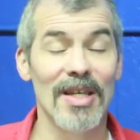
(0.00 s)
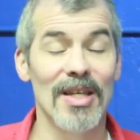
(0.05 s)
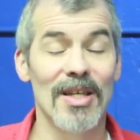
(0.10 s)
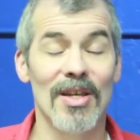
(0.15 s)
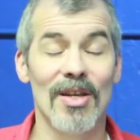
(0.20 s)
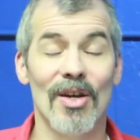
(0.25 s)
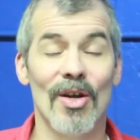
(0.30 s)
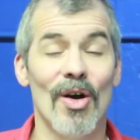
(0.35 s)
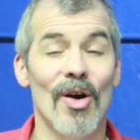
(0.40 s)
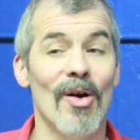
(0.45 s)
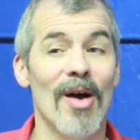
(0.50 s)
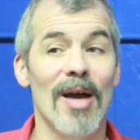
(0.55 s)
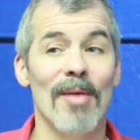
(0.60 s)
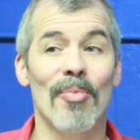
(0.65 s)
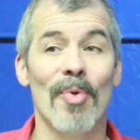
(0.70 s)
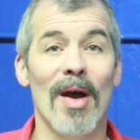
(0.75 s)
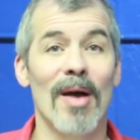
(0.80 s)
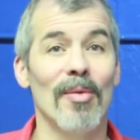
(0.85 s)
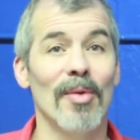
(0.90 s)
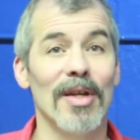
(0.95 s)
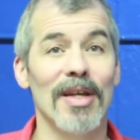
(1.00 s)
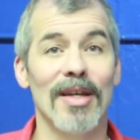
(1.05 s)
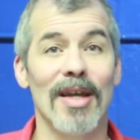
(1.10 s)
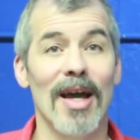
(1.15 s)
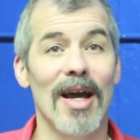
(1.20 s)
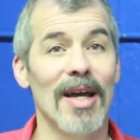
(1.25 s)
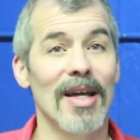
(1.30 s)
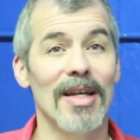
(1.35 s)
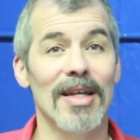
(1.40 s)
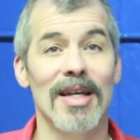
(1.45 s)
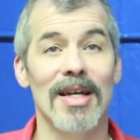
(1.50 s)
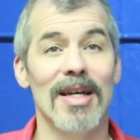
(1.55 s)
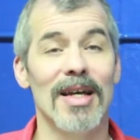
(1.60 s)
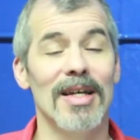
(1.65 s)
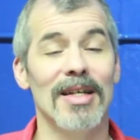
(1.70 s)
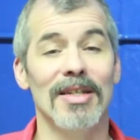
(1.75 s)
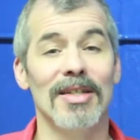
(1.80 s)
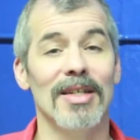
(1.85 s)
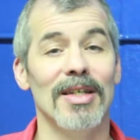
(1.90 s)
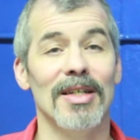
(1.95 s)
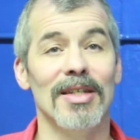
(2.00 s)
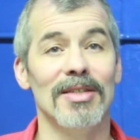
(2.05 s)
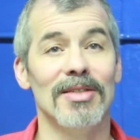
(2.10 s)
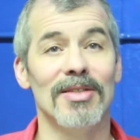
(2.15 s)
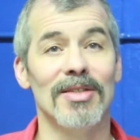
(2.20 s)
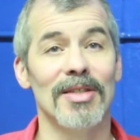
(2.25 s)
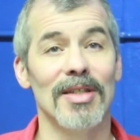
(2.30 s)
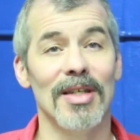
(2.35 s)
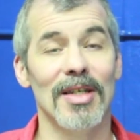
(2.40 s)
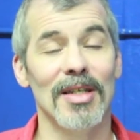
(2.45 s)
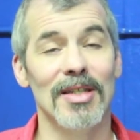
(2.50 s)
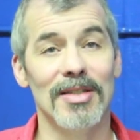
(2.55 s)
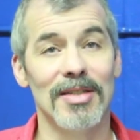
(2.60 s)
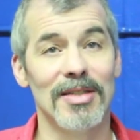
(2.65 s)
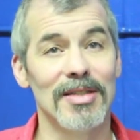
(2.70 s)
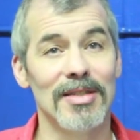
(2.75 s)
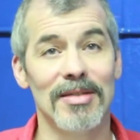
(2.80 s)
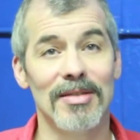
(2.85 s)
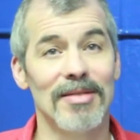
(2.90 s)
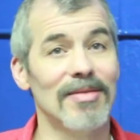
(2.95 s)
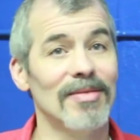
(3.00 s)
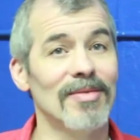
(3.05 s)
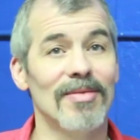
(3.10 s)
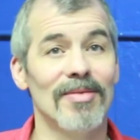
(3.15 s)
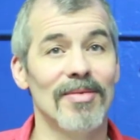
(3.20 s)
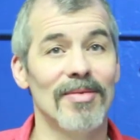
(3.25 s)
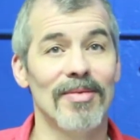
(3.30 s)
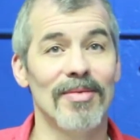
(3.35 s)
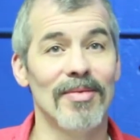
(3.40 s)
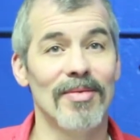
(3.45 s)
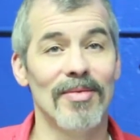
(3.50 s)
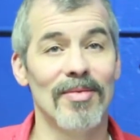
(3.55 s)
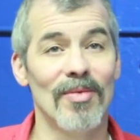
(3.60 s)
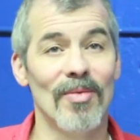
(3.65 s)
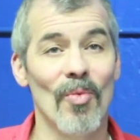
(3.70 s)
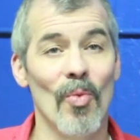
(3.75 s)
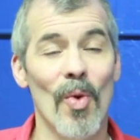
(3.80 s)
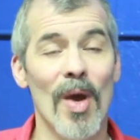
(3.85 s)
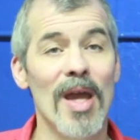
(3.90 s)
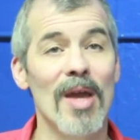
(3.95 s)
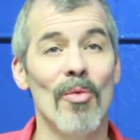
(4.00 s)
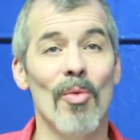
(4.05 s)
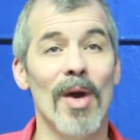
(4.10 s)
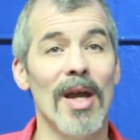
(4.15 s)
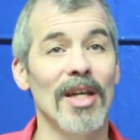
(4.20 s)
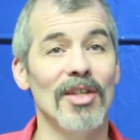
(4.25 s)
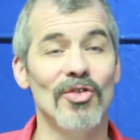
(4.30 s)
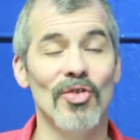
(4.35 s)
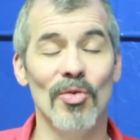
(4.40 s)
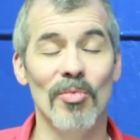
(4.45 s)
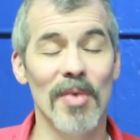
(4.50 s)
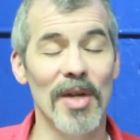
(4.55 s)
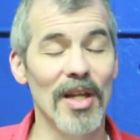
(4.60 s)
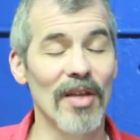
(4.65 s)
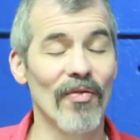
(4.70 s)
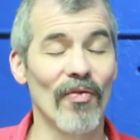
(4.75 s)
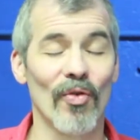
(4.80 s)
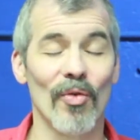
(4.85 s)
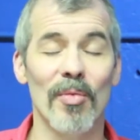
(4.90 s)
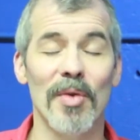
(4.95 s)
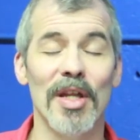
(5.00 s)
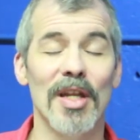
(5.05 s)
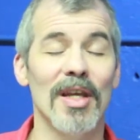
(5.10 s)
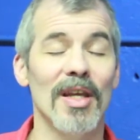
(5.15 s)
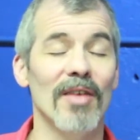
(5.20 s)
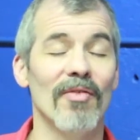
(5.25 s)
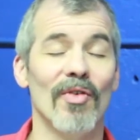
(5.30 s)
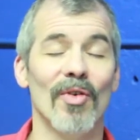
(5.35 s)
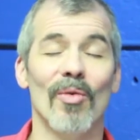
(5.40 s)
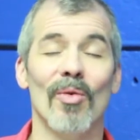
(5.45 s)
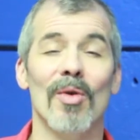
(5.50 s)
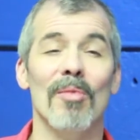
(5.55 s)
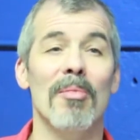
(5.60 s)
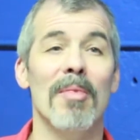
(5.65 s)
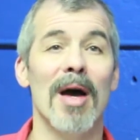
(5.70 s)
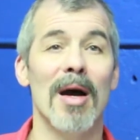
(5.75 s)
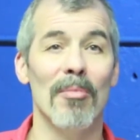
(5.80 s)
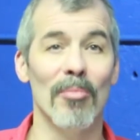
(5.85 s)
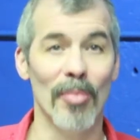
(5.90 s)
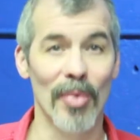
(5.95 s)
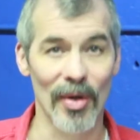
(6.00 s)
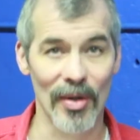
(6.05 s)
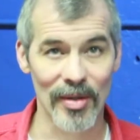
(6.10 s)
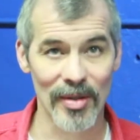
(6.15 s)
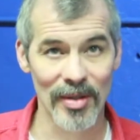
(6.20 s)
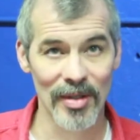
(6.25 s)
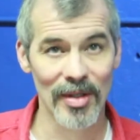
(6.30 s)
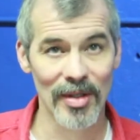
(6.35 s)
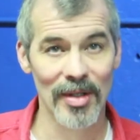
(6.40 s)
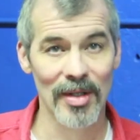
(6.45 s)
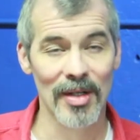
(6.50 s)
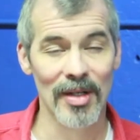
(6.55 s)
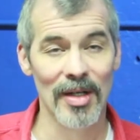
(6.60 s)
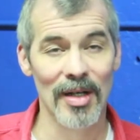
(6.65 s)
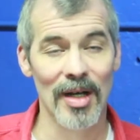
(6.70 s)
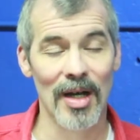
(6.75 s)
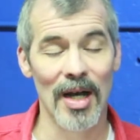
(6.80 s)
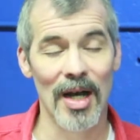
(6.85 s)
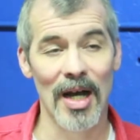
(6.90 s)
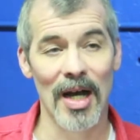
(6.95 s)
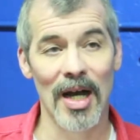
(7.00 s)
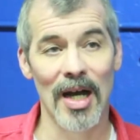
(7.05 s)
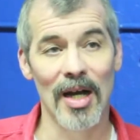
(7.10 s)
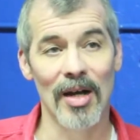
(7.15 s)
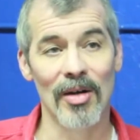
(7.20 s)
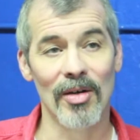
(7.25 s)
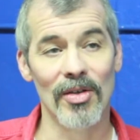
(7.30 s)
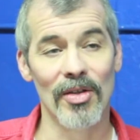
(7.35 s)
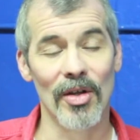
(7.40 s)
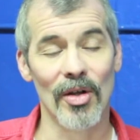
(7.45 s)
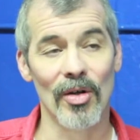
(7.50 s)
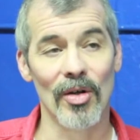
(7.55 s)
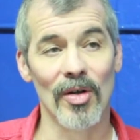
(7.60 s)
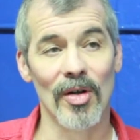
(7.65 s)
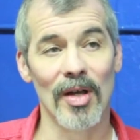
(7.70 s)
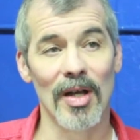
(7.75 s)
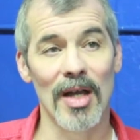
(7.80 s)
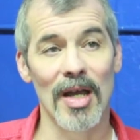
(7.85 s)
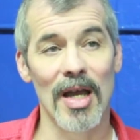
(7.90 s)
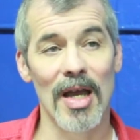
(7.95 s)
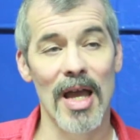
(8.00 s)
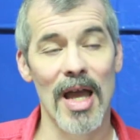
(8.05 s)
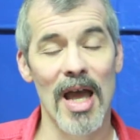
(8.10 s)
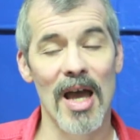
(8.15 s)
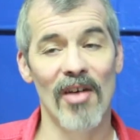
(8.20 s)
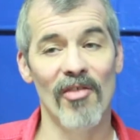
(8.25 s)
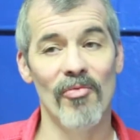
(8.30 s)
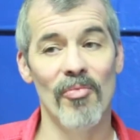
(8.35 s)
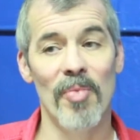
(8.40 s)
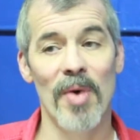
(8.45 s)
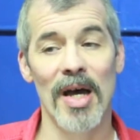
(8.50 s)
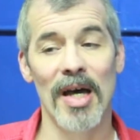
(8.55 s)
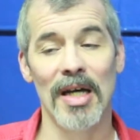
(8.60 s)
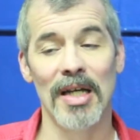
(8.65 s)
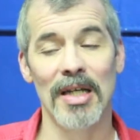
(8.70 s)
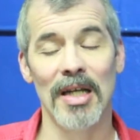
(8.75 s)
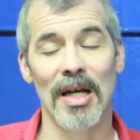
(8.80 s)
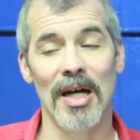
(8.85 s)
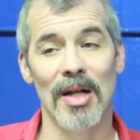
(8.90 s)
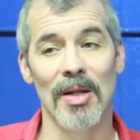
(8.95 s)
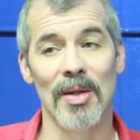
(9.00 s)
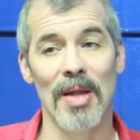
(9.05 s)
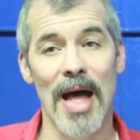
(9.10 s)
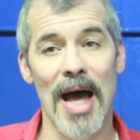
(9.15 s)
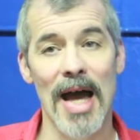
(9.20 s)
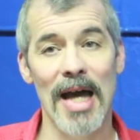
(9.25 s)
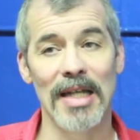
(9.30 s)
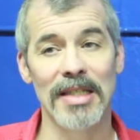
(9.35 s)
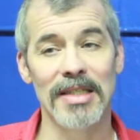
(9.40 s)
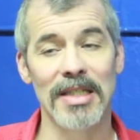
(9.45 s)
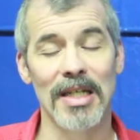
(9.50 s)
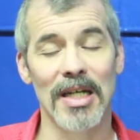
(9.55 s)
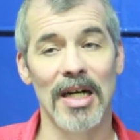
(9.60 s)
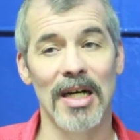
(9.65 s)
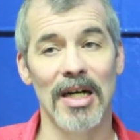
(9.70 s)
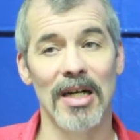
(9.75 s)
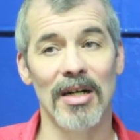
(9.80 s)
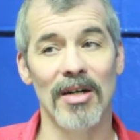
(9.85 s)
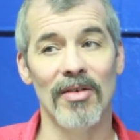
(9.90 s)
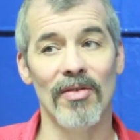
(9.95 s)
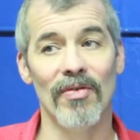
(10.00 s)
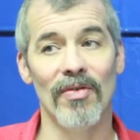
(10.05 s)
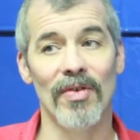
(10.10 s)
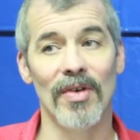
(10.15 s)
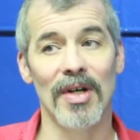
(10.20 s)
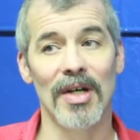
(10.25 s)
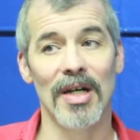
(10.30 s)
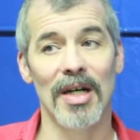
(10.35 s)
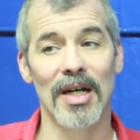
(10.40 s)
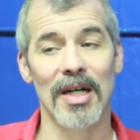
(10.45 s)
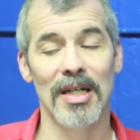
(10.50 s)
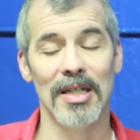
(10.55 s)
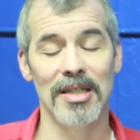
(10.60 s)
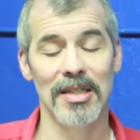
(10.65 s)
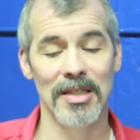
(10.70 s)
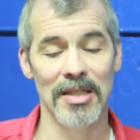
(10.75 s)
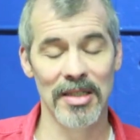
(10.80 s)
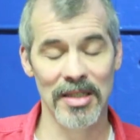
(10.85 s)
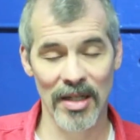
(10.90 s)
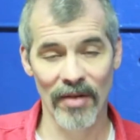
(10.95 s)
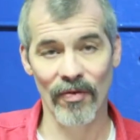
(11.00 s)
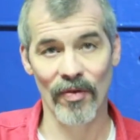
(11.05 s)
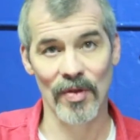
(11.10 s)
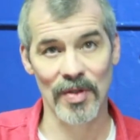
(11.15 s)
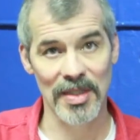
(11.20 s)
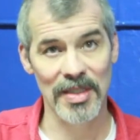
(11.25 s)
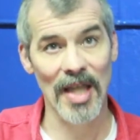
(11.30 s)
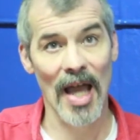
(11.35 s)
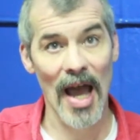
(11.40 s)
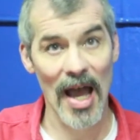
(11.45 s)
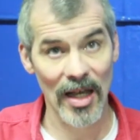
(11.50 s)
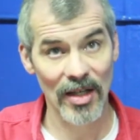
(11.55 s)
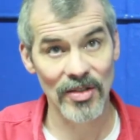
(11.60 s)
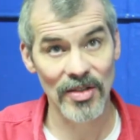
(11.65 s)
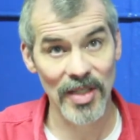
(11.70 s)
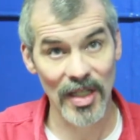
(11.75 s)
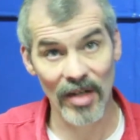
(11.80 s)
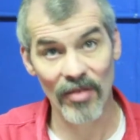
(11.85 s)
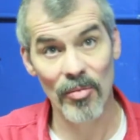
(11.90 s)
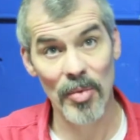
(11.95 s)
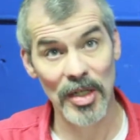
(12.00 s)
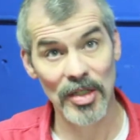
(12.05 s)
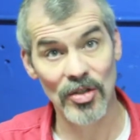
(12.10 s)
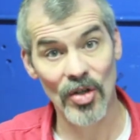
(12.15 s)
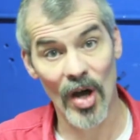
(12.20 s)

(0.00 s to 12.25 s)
You know, I probably I, it's it's way way too many for me to even remember. Uh, there have been a lot of uh, different styles that have been